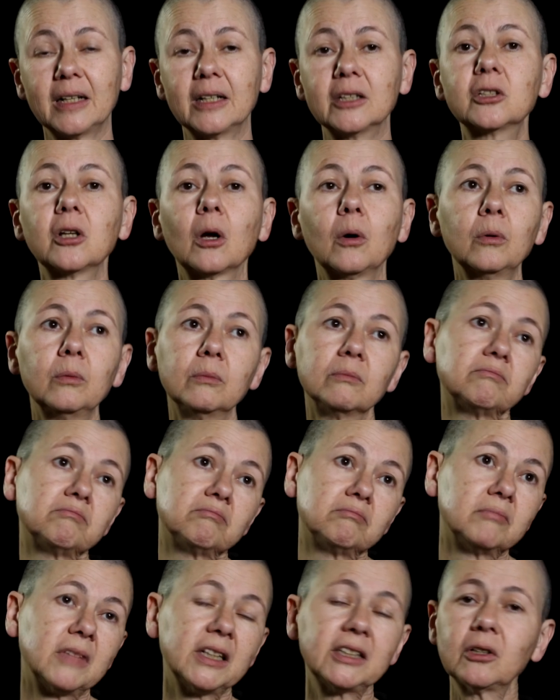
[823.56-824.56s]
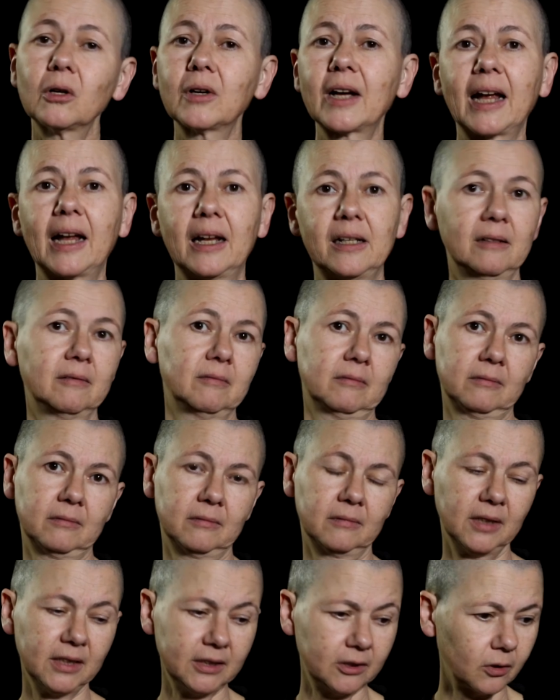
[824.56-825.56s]
So it's okay,
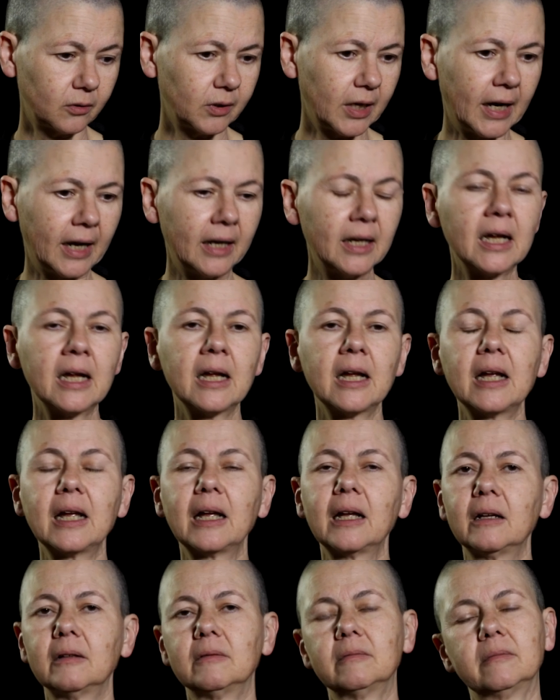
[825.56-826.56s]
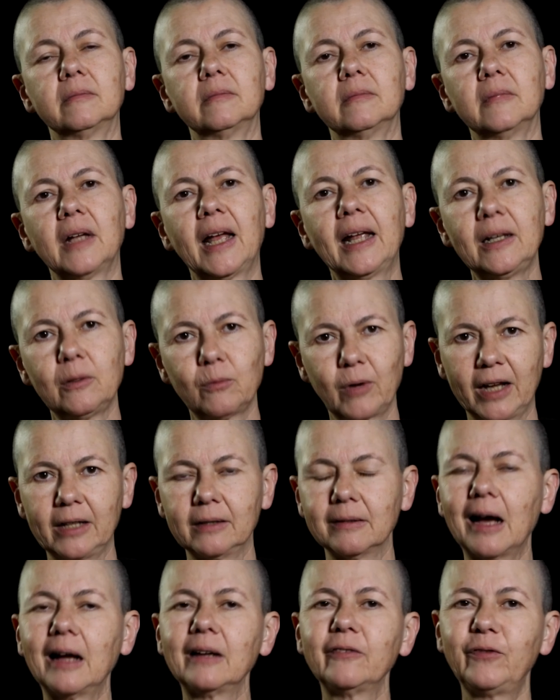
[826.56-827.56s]
it's okay.
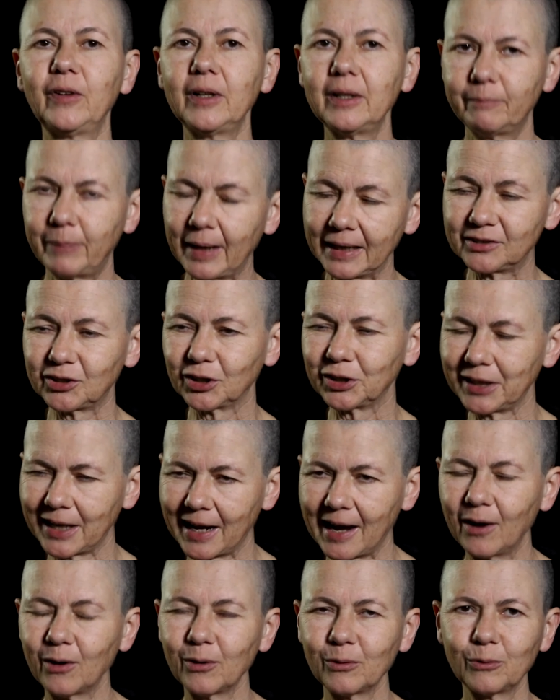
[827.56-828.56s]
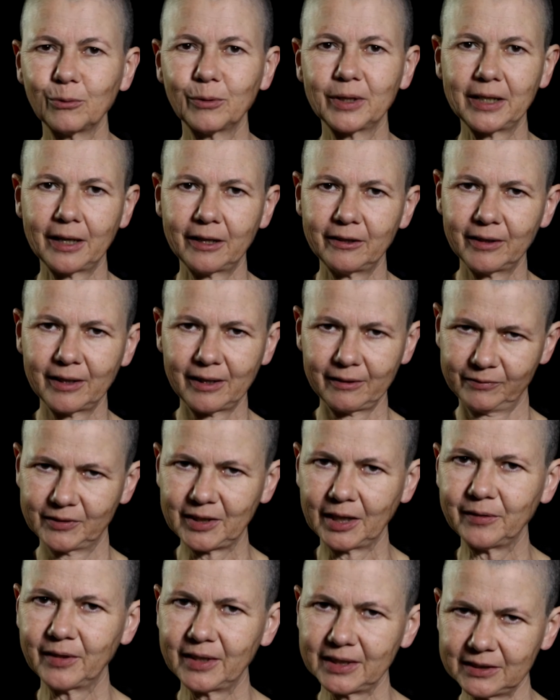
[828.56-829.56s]
Anyway, I feel better now when I have
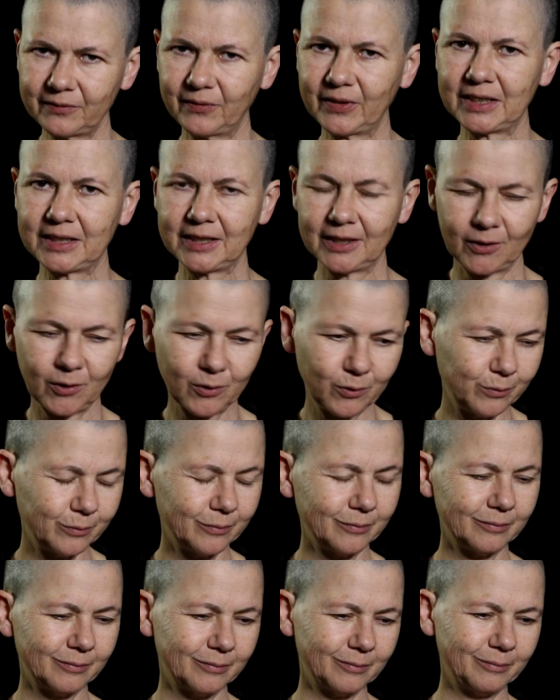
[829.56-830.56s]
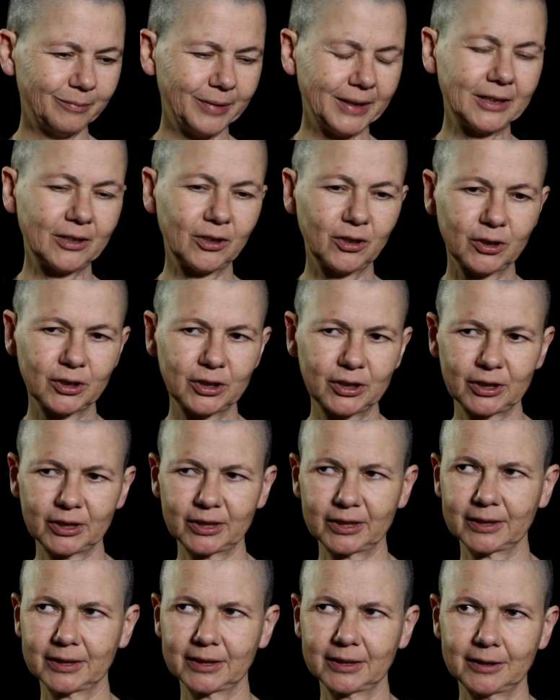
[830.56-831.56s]
done this video,
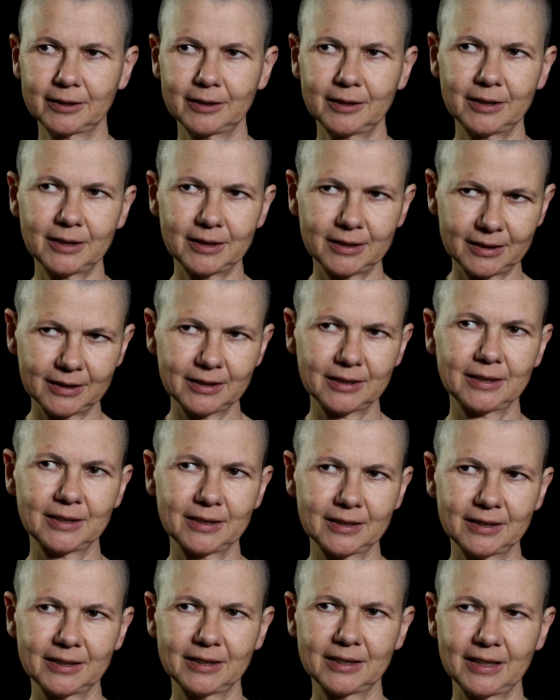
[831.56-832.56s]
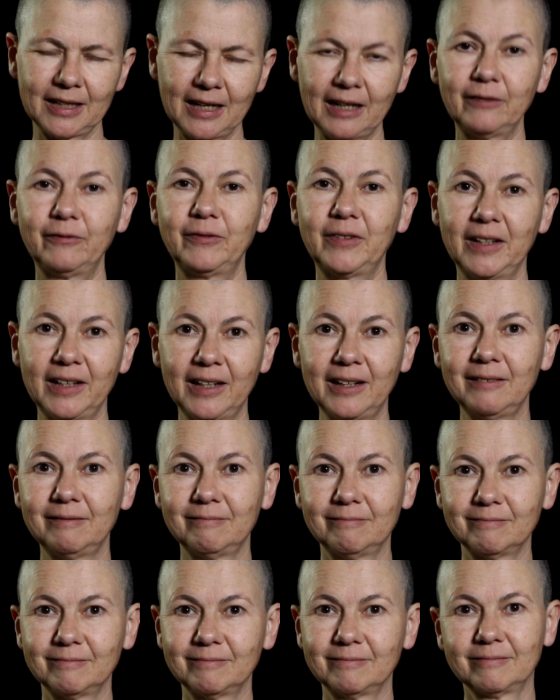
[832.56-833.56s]
because I feel
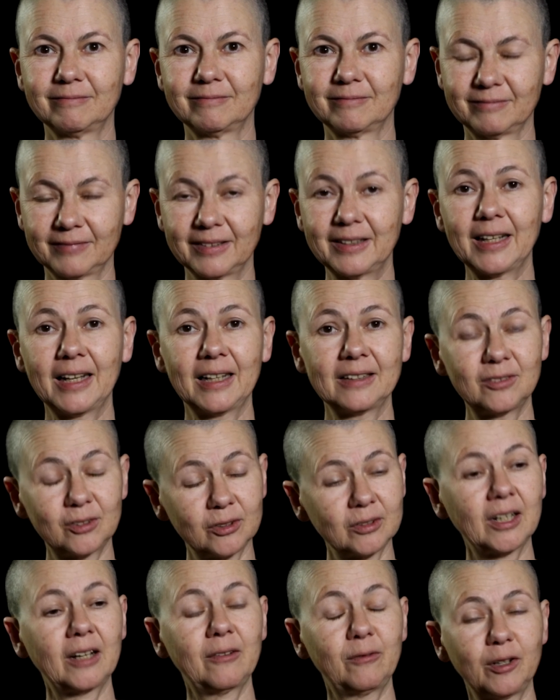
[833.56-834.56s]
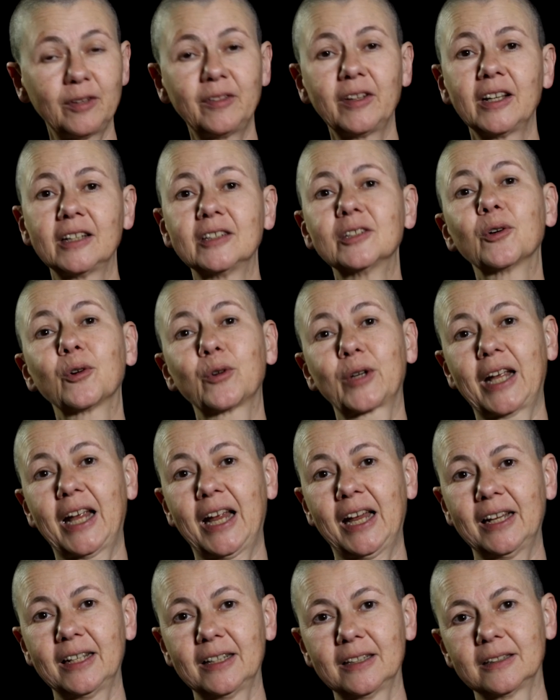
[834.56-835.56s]
that everything is
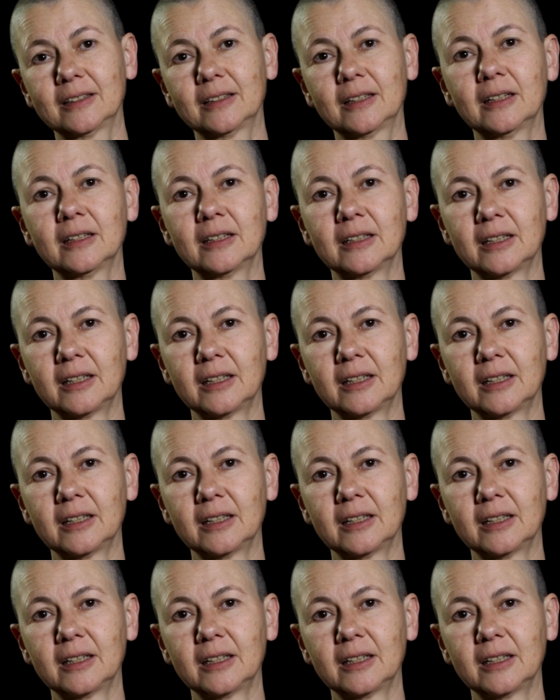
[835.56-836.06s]
okay. Yeah?